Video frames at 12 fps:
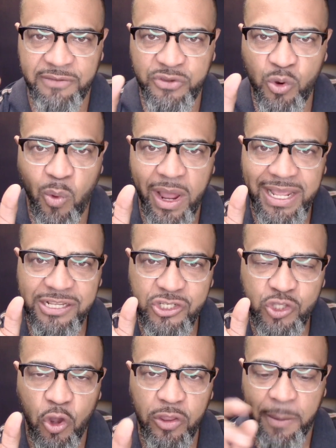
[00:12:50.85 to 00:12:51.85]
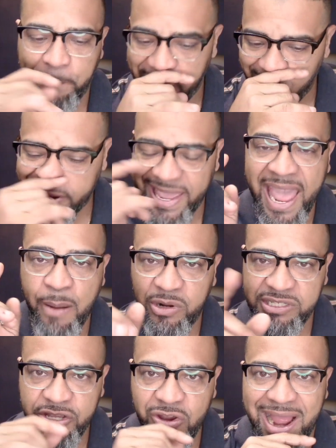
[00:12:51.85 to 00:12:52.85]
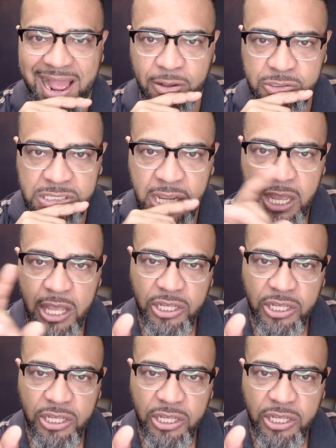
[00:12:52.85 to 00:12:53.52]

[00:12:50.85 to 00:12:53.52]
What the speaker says: If you wanna install a pair of cameras in your house,